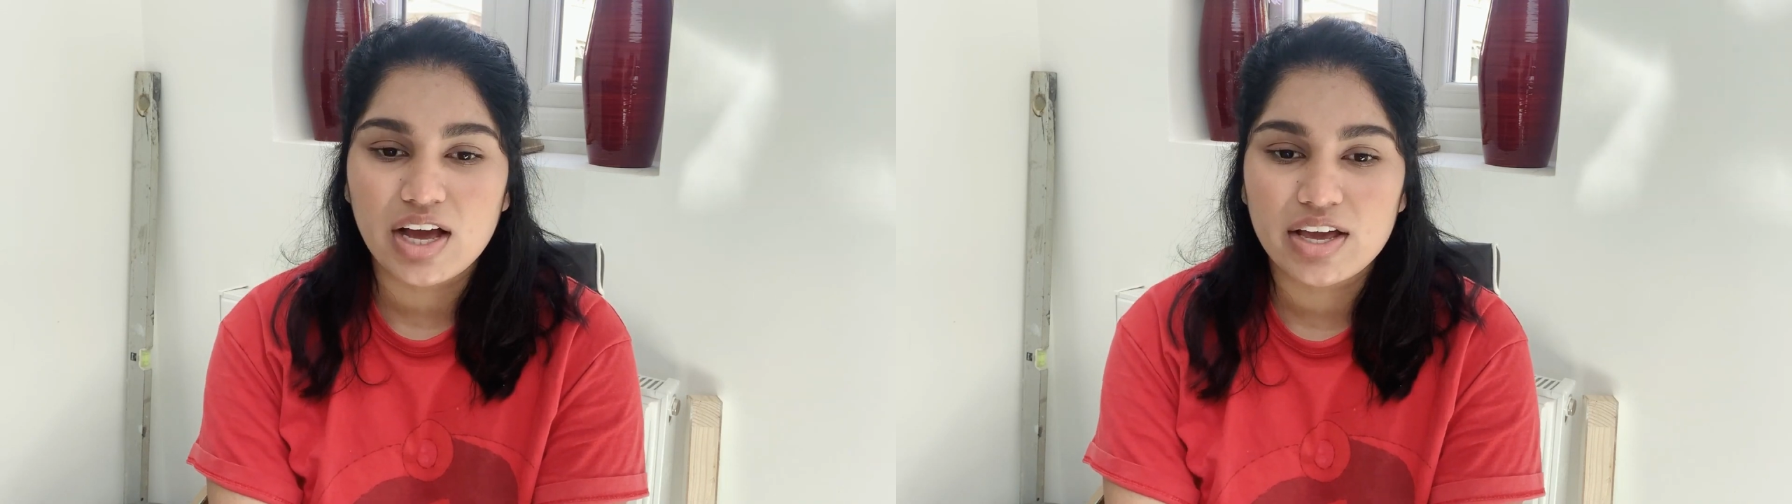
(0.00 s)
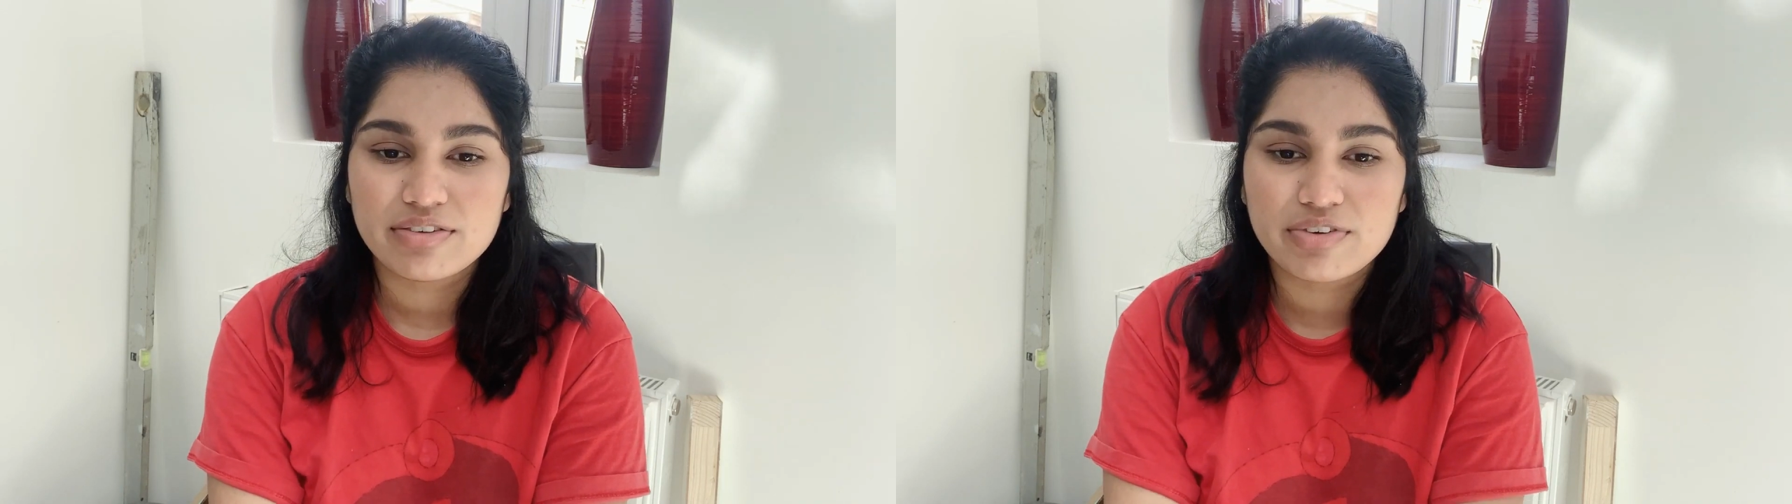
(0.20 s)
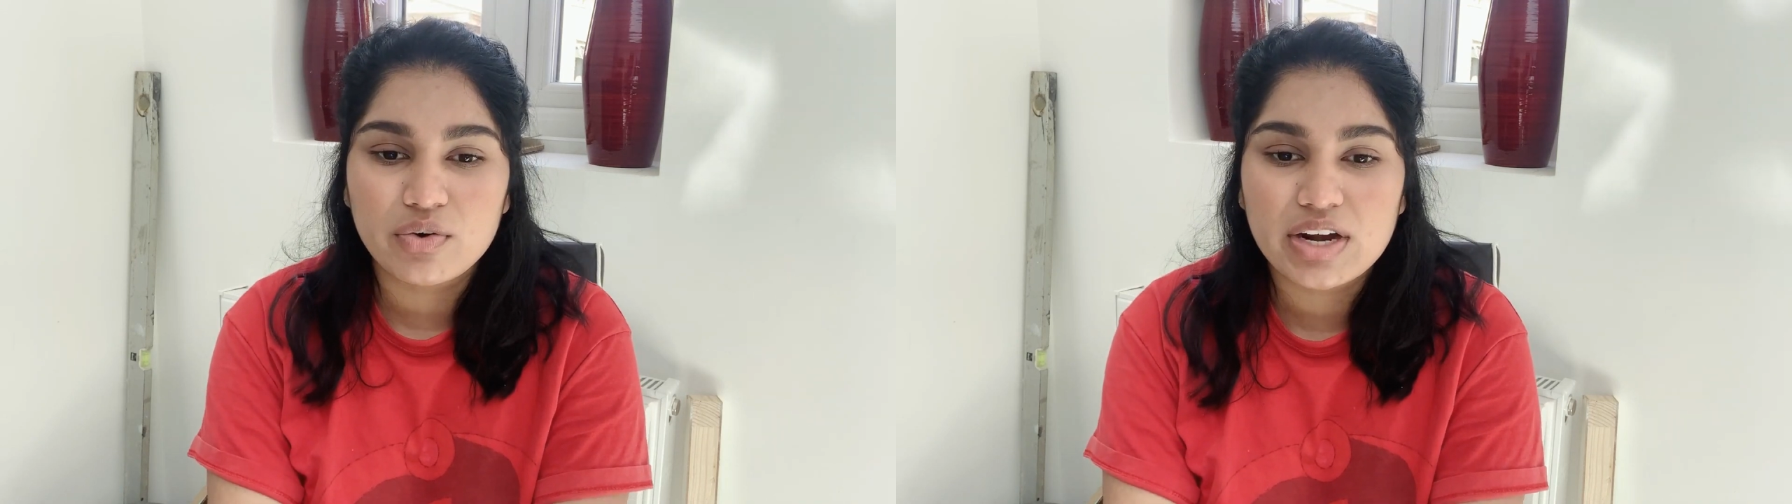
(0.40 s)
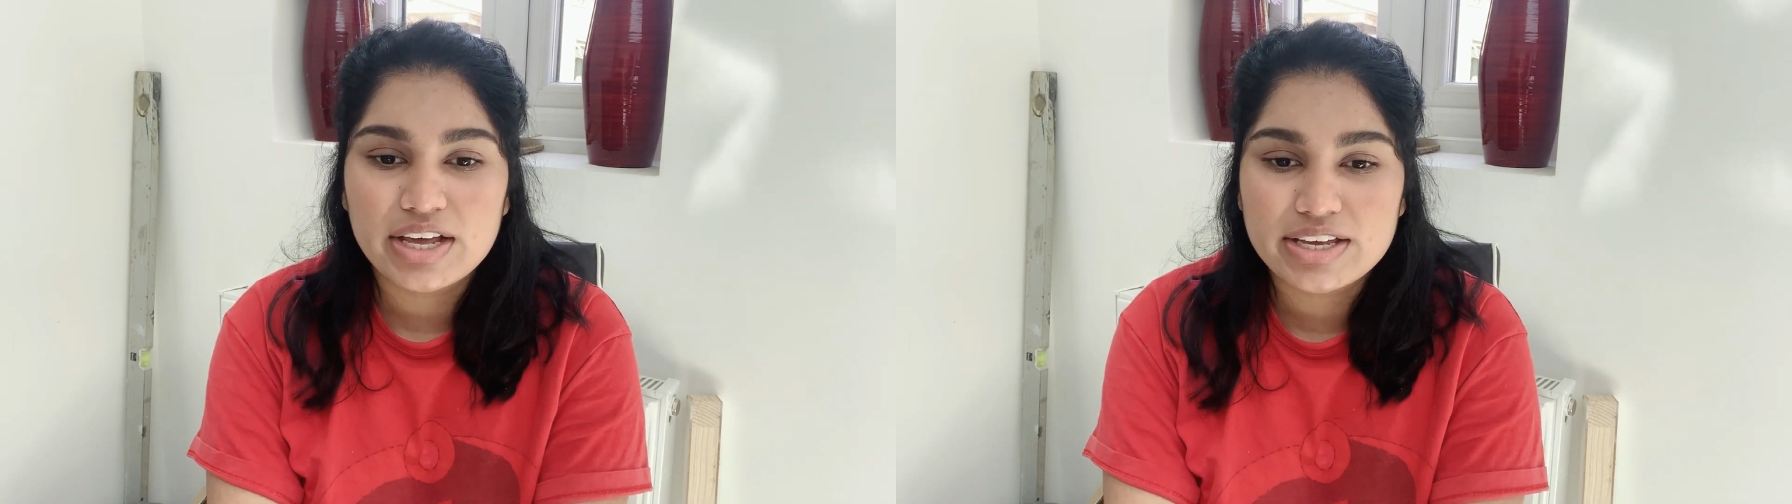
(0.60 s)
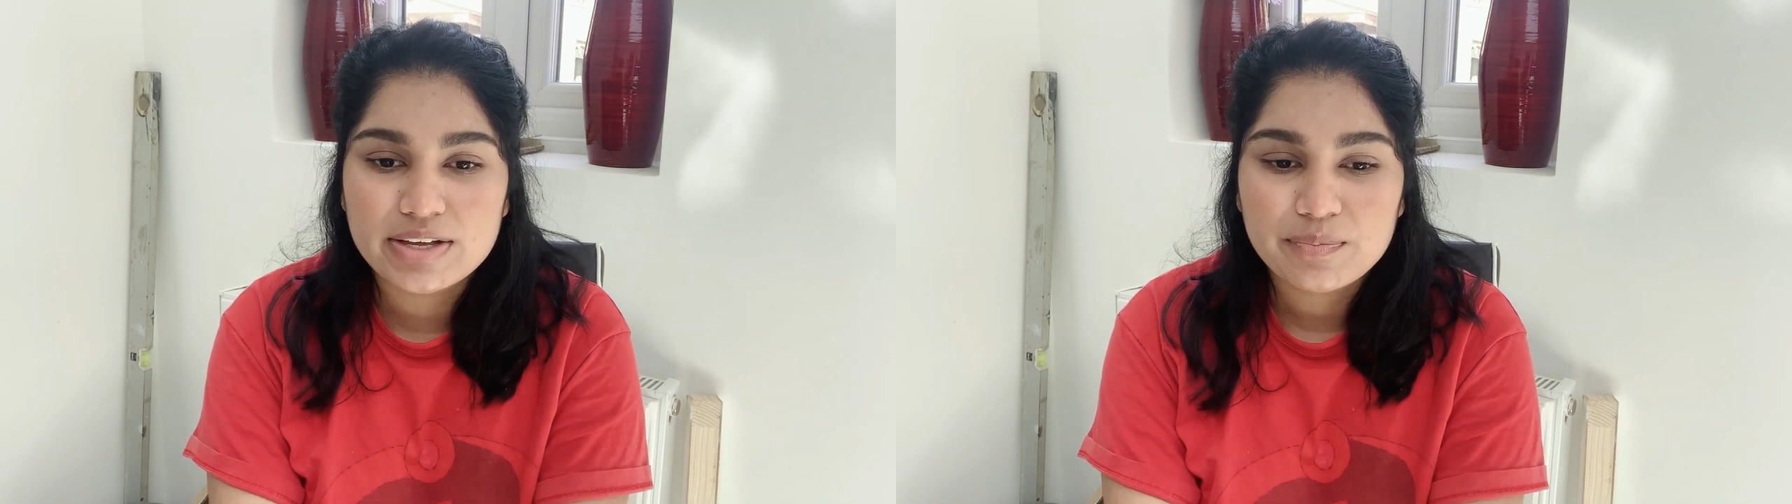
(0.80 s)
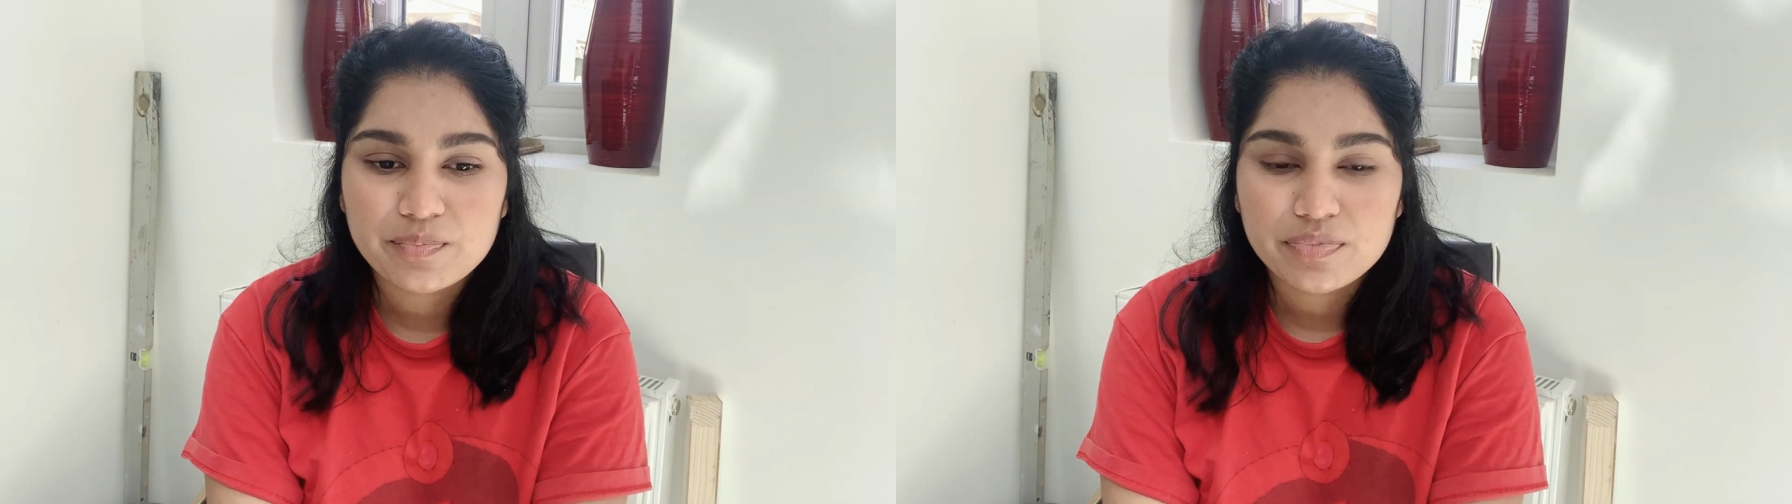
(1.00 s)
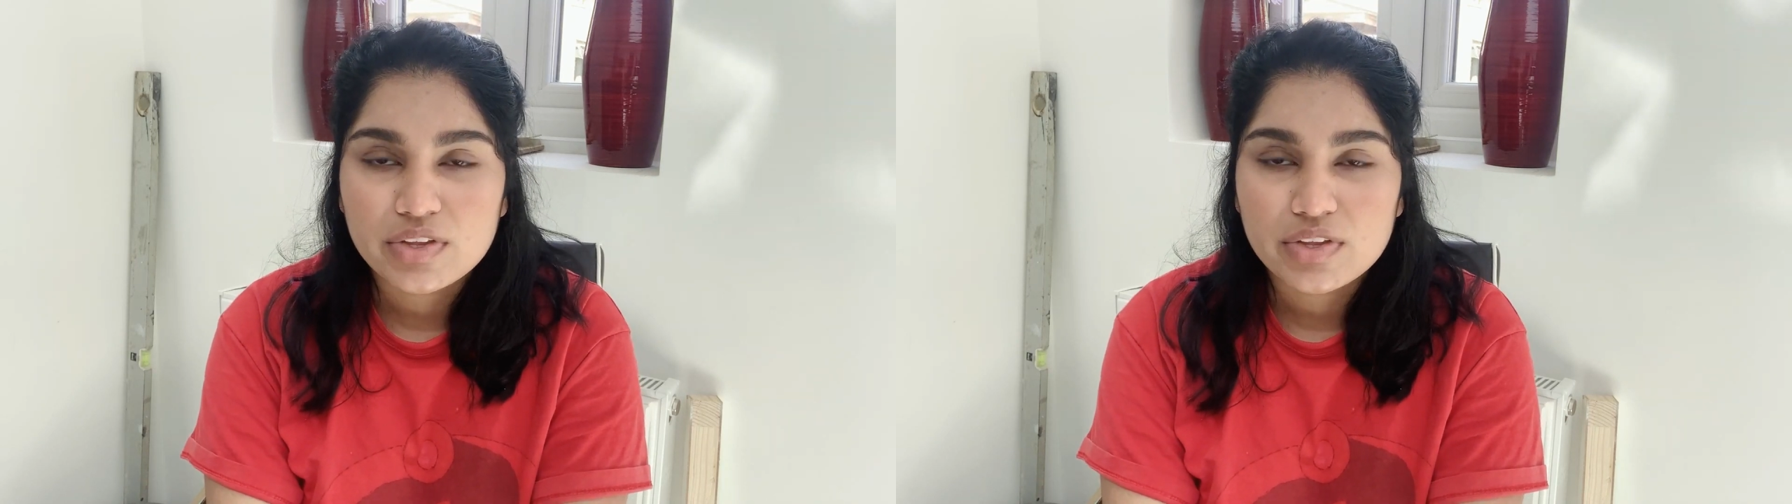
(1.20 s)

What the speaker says: I felt like,